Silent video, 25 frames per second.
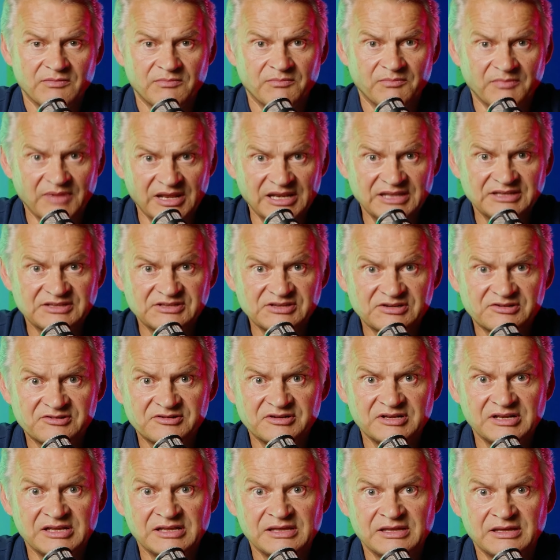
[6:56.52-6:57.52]

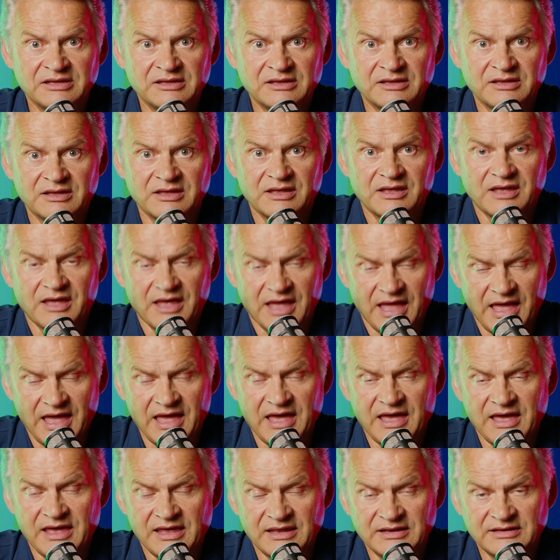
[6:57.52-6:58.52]
militarily
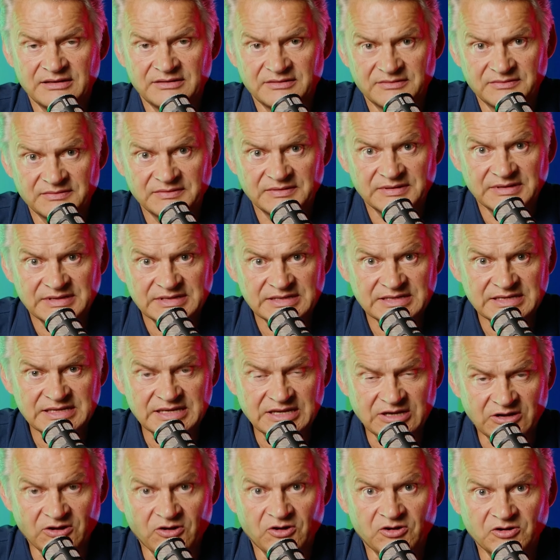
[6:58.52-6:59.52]
and
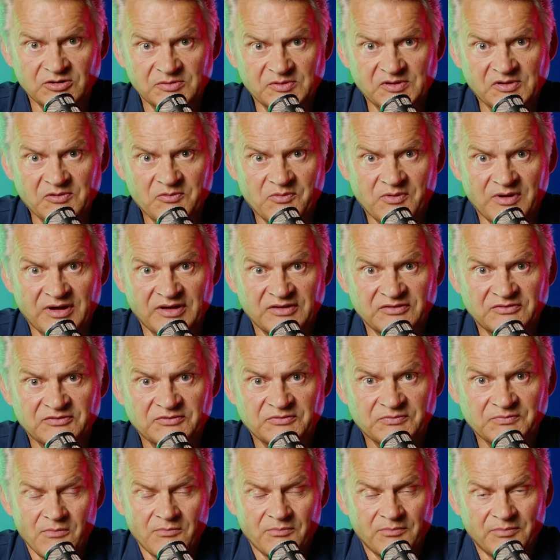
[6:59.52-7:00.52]
economic wise.